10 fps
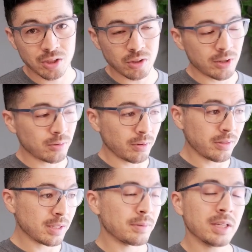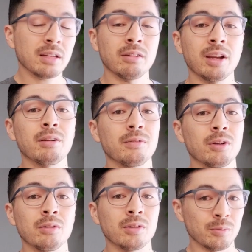choice with this particular
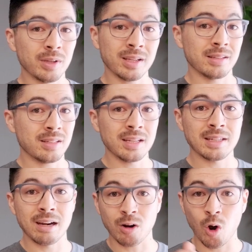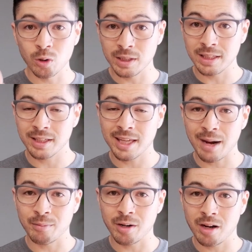interview, we can see Derek holding the
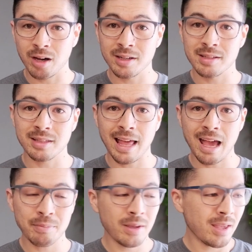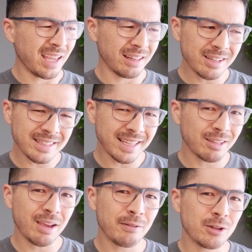camera on his lap. It looks like
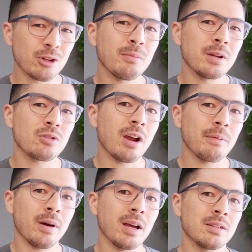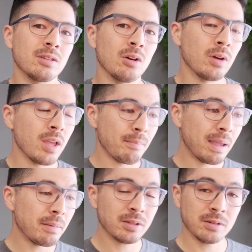you have a Joby tripod, so
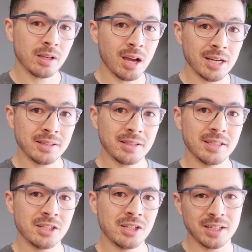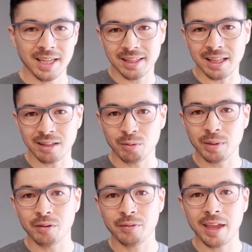maybe this was a conscious decision to get that little bit
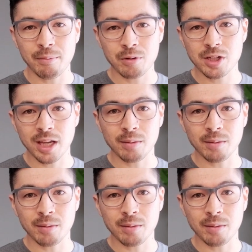of camera shake